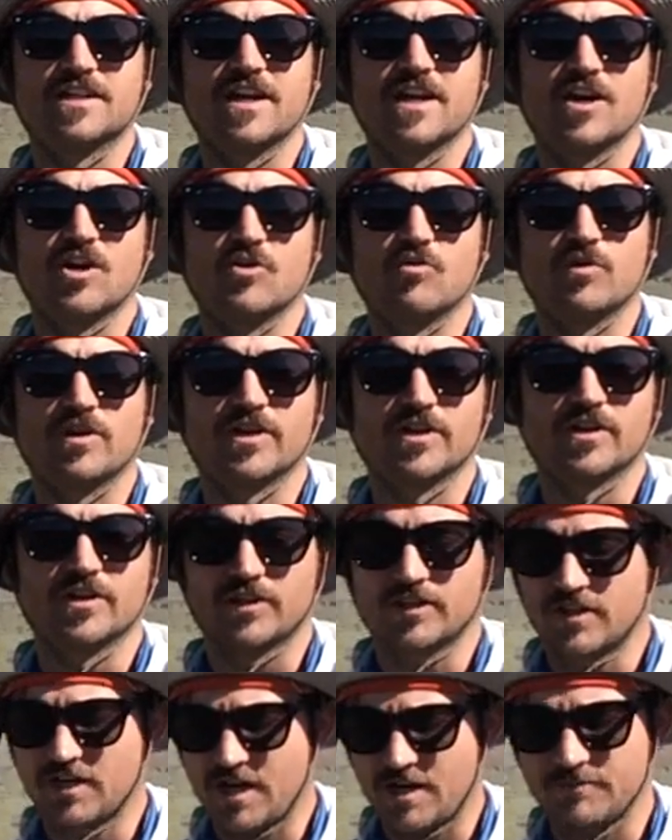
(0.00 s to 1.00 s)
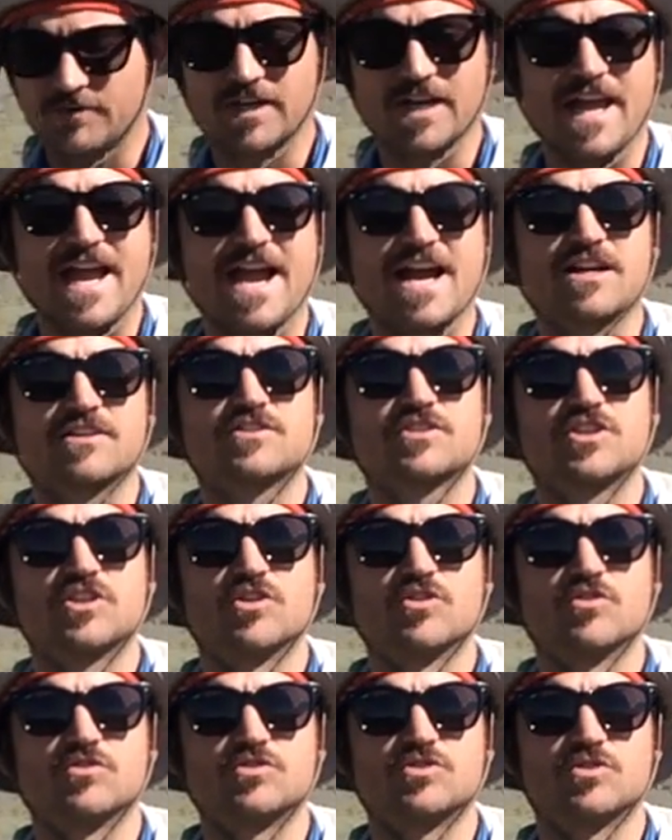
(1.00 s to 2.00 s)
I'm going to ask
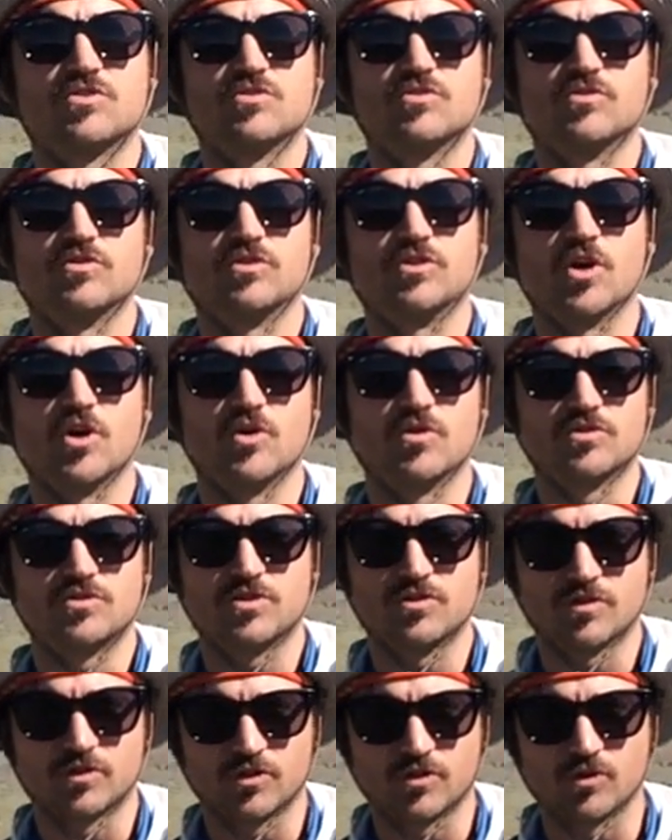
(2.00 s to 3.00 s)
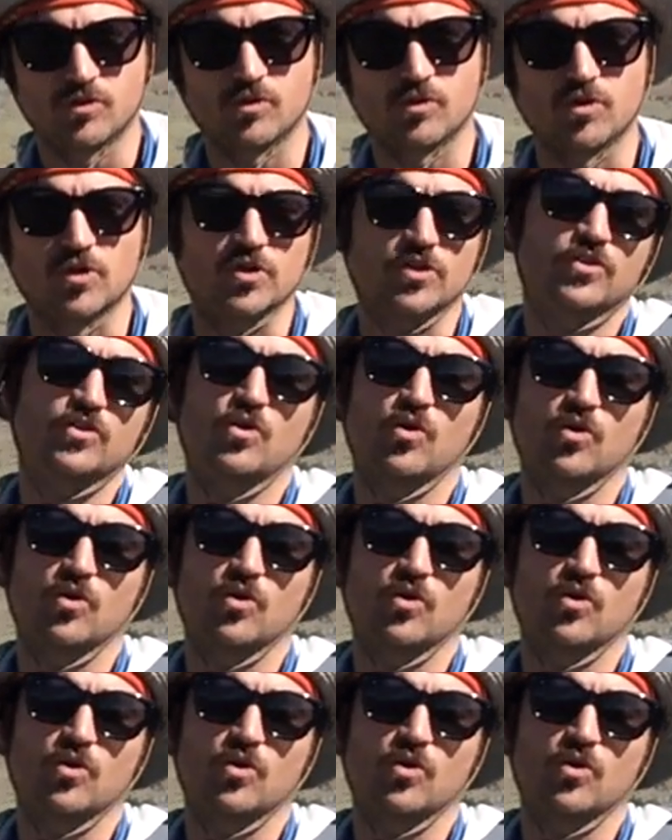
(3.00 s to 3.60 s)
you to go to the Google Earth